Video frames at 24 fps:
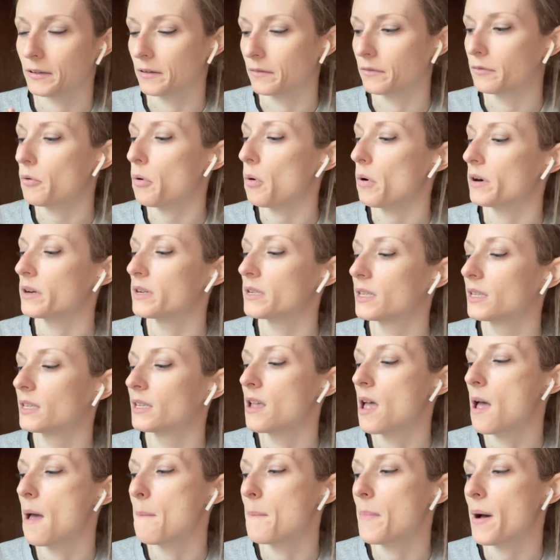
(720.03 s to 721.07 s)
of course,
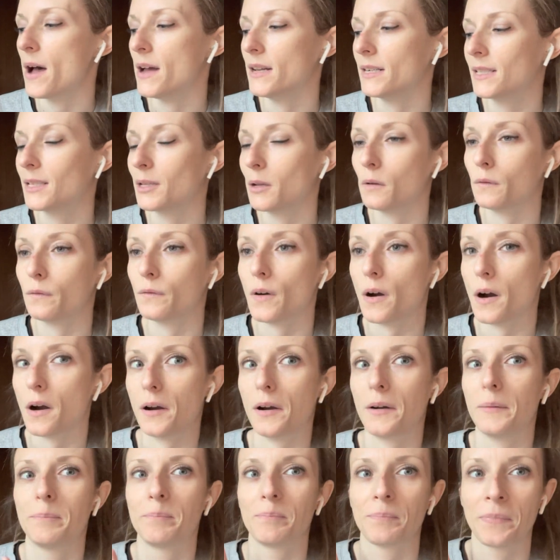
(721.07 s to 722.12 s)
but so
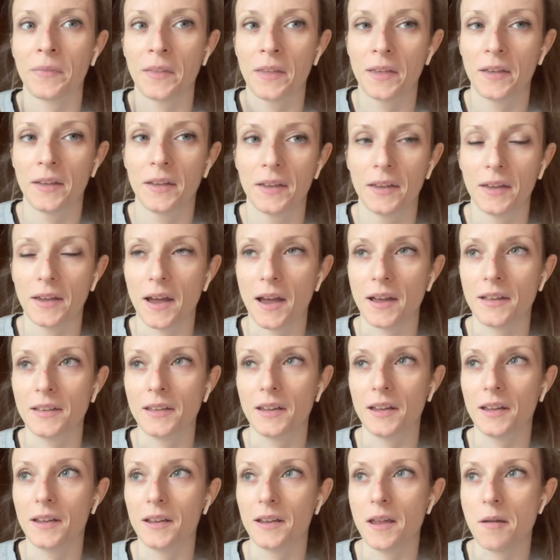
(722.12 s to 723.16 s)
far,
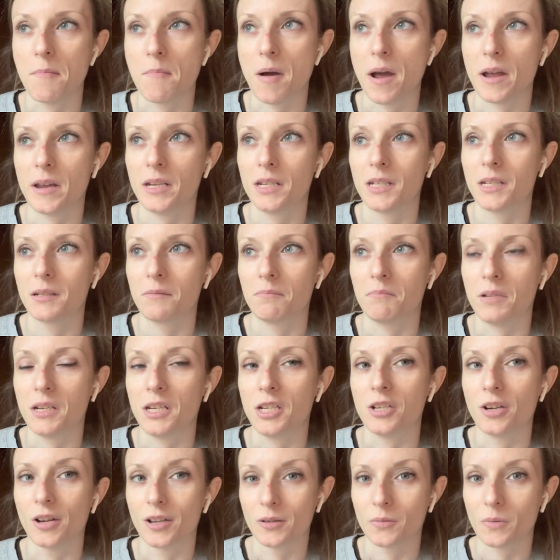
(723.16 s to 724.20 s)
it might be
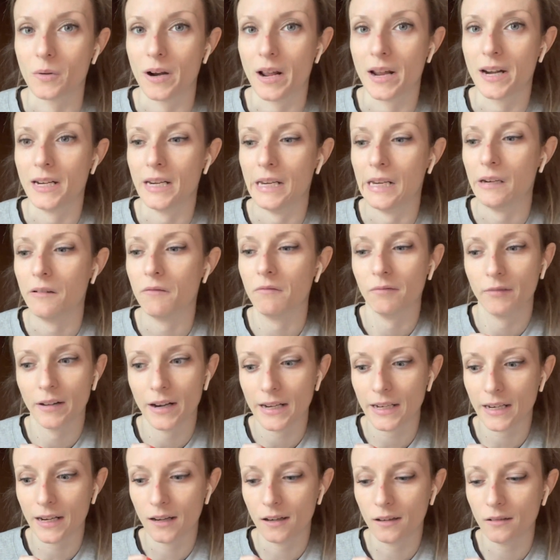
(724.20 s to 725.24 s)
just what I need
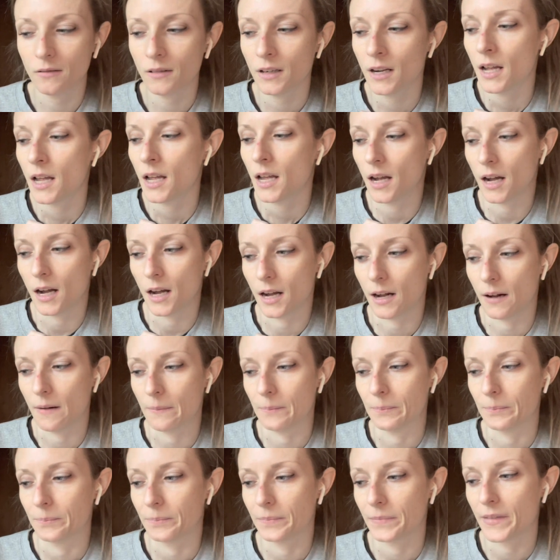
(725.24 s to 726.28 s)
right now,
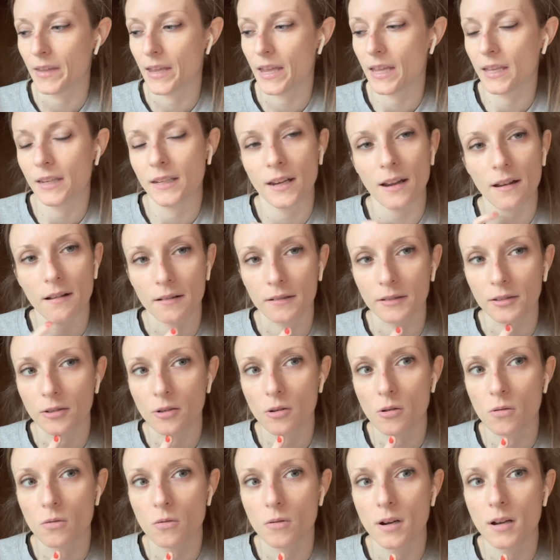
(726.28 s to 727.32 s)
and yeah,
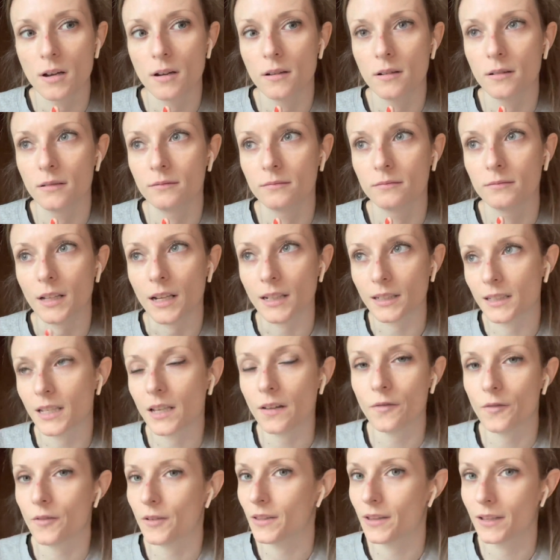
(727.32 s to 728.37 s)
so that's
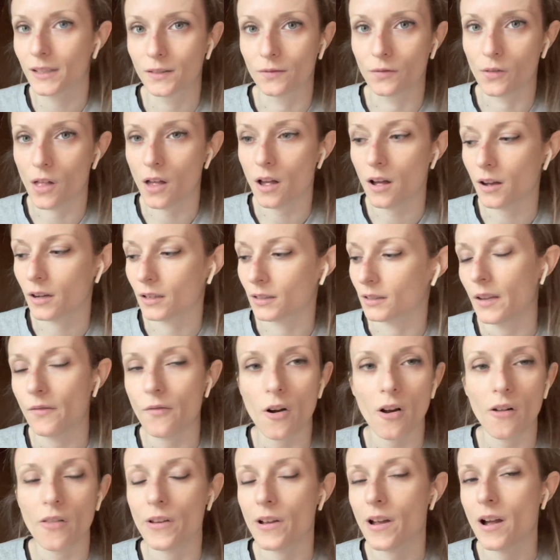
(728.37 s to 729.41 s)
it for this vlog. Leave
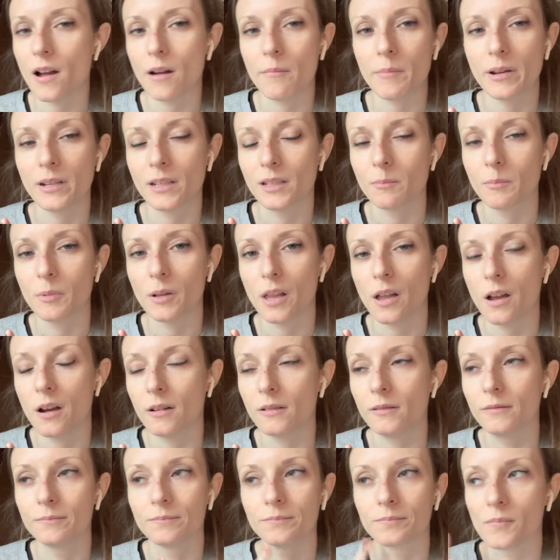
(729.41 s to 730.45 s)
all the comments
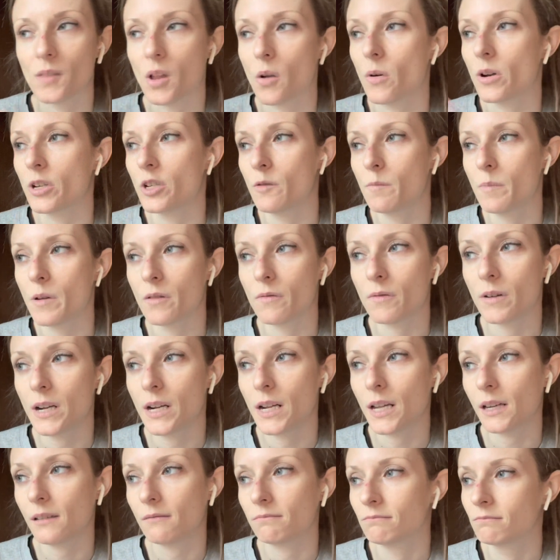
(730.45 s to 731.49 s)
below what you've been
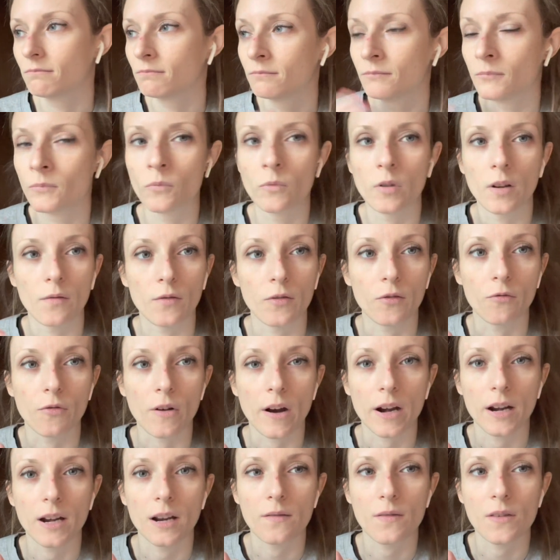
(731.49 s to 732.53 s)
reading, if you've
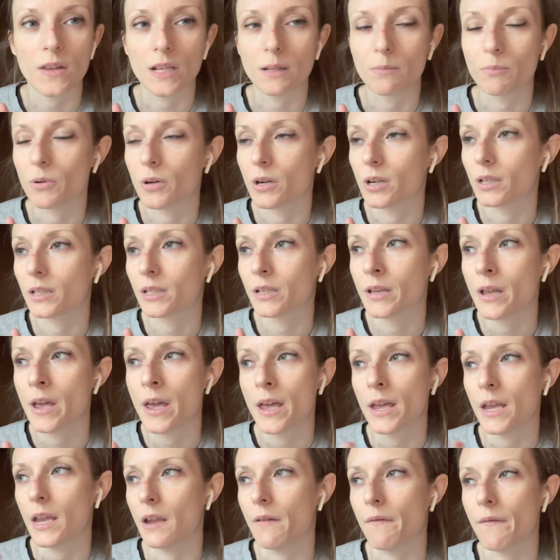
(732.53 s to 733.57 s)
read any of these books,
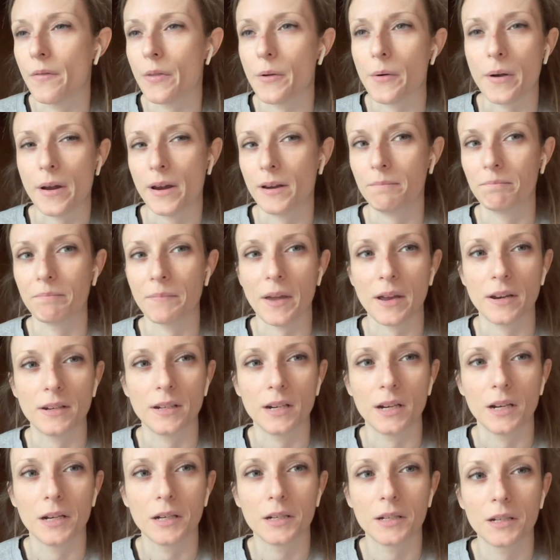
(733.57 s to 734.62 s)
even though I
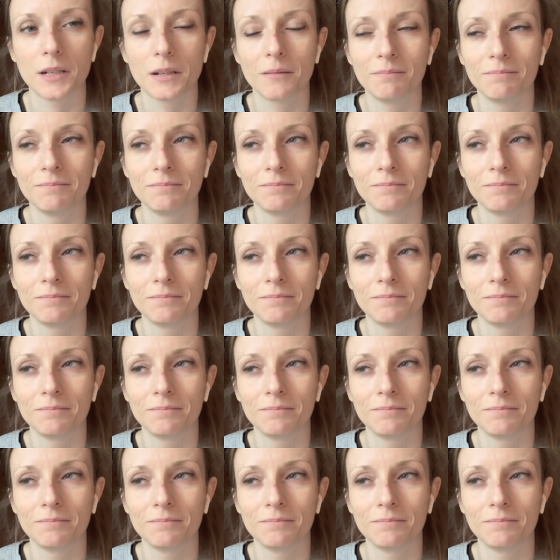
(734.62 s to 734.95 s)
didn't